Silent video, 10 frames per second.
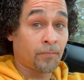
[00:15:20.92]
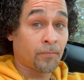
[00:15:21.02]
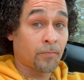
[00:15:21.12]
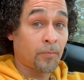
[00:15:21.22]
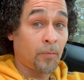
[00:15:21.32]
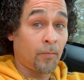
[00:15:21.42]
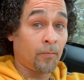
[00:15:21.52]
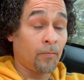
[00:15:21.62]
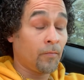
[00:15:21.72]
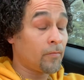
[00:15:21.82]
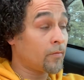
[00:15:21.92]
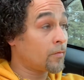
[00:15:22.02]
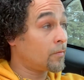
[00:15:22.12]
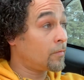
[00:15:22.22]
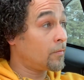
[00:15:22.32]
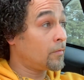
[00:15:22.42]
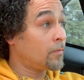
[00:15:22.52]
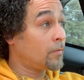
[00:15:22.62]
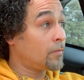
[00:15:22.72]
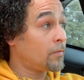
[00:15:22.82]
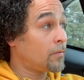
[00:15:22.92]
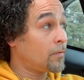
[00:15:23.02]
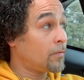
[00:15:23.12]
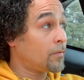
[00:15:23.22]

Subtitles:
(silence)